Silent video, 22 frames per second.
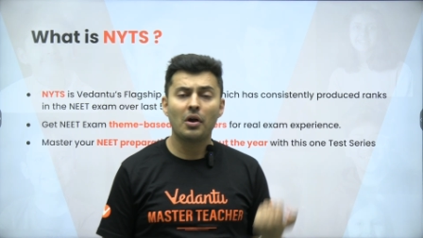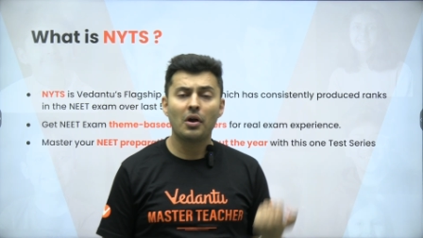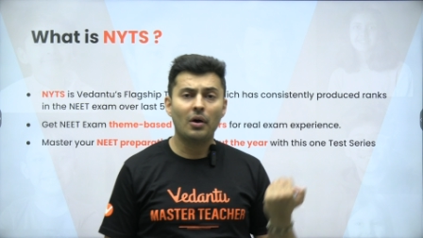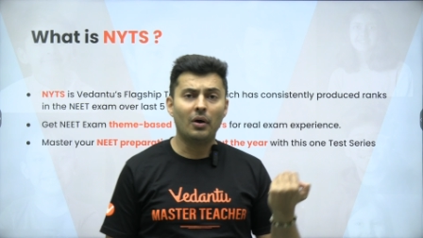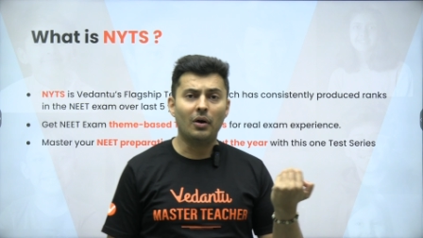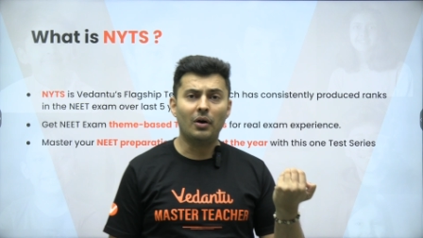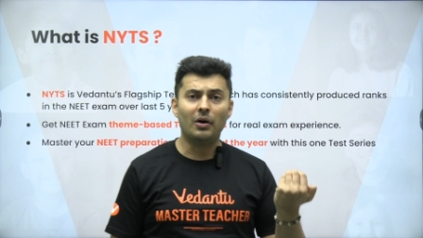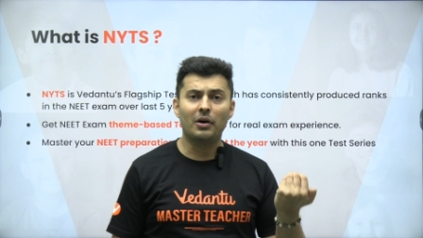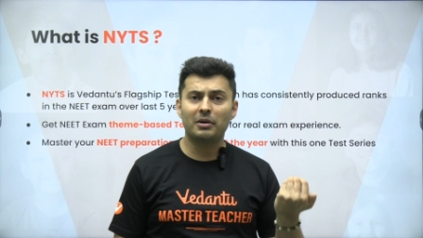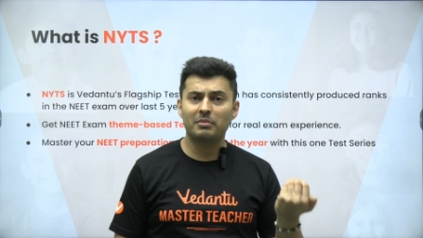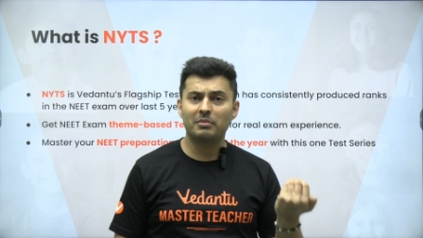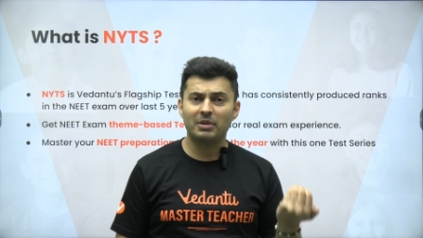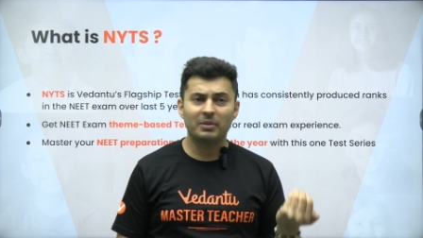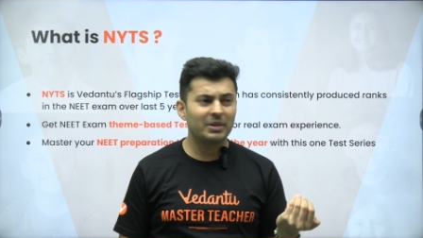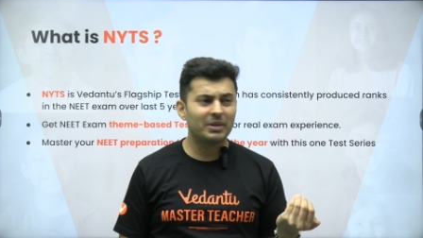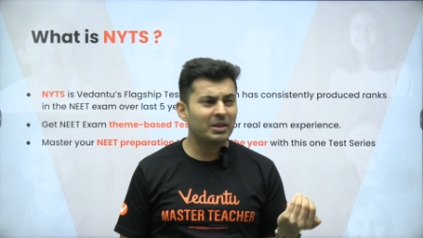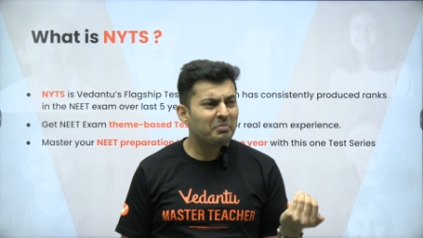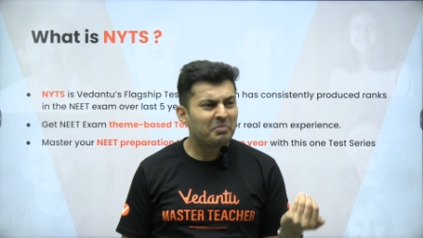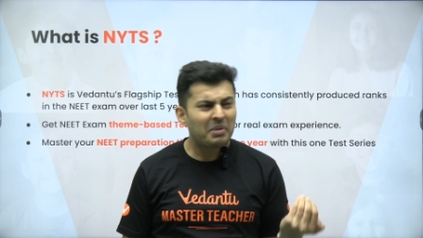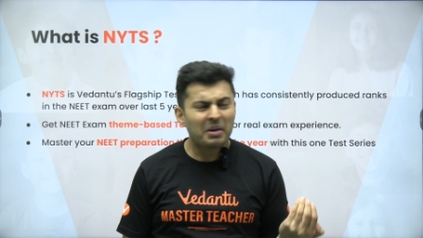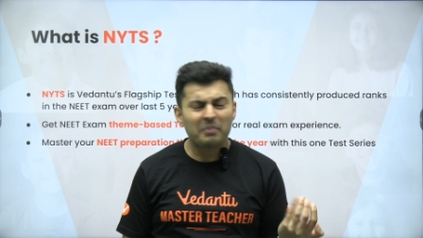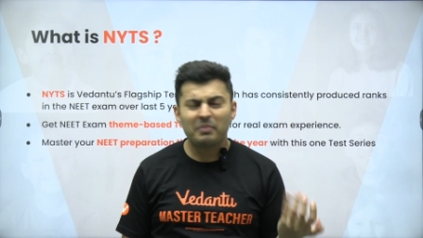or maybe
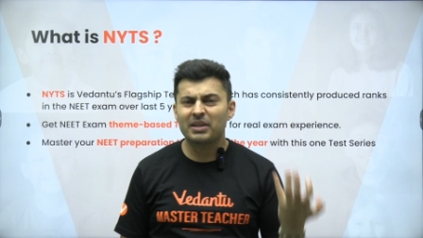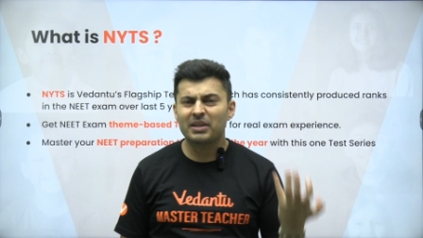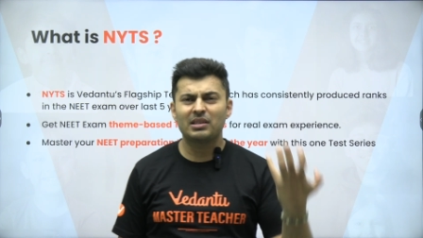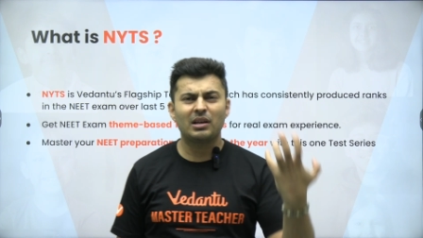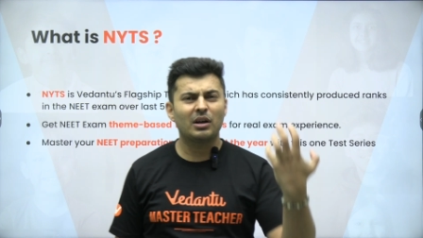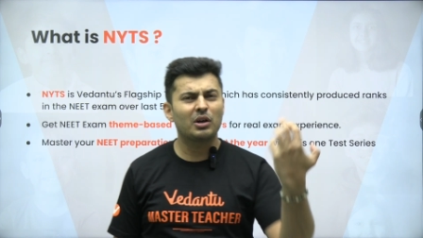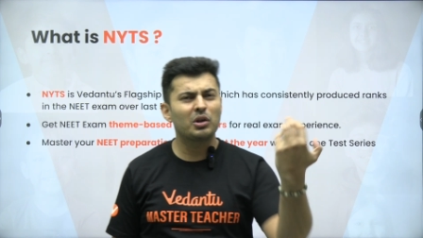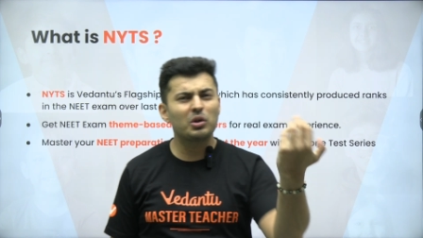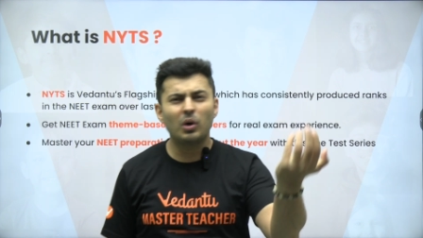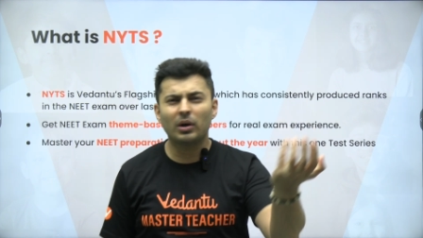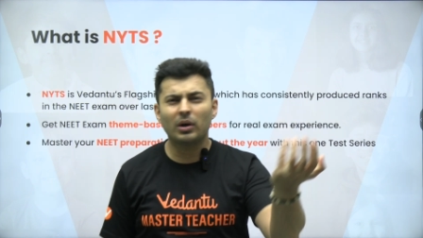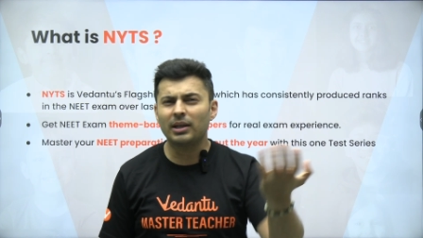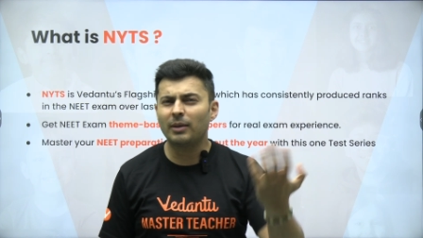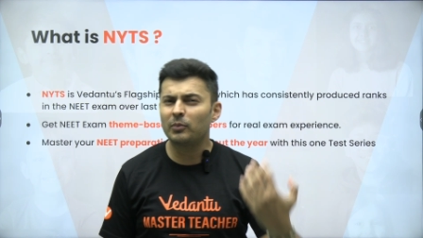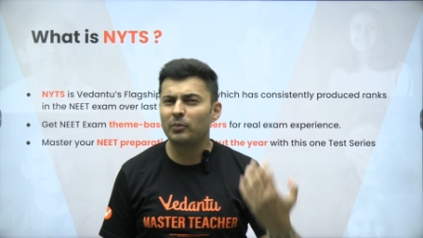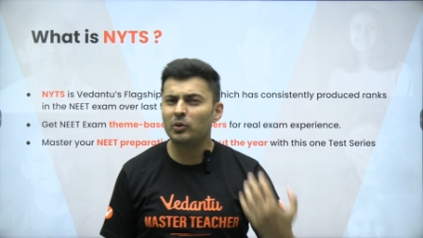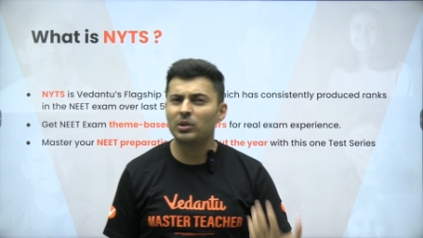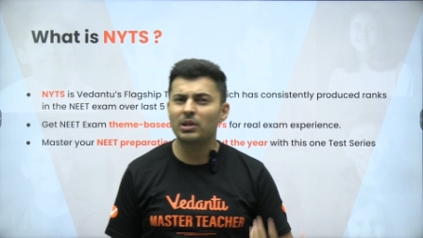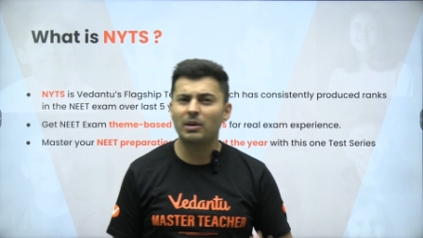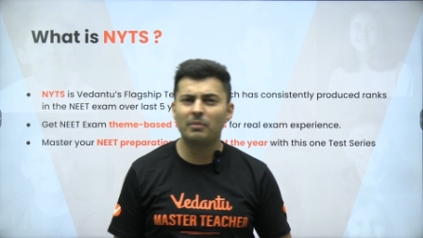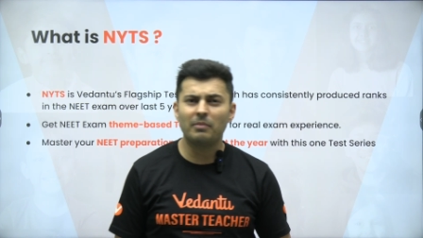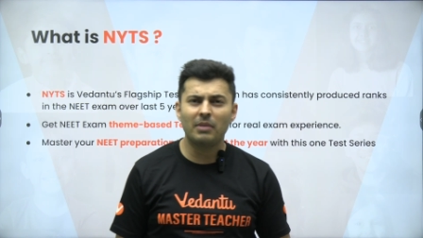the papers are not up
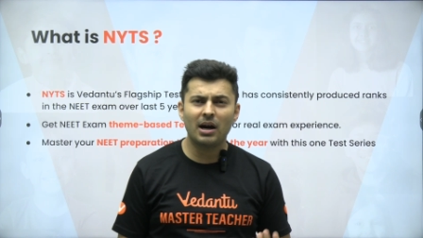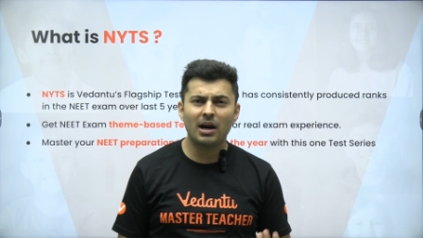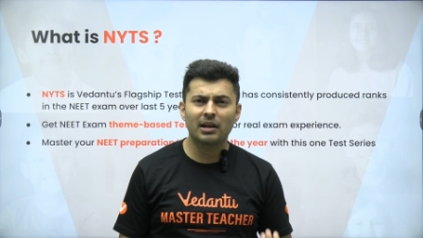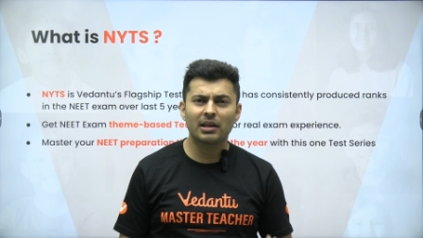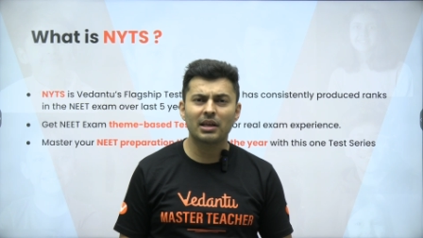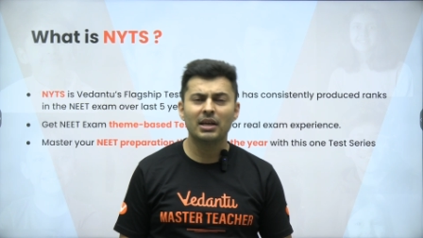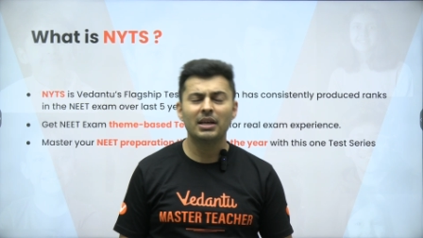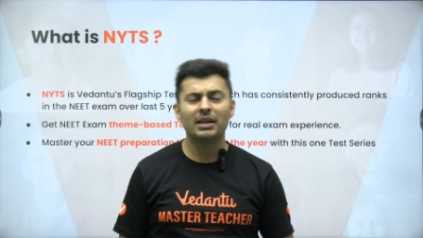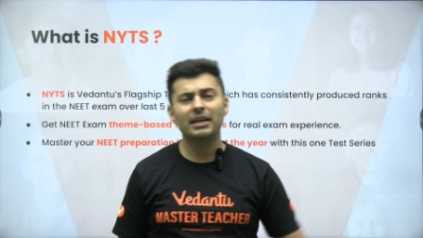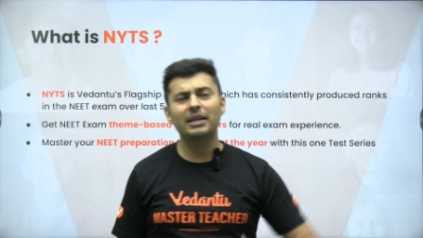to the mark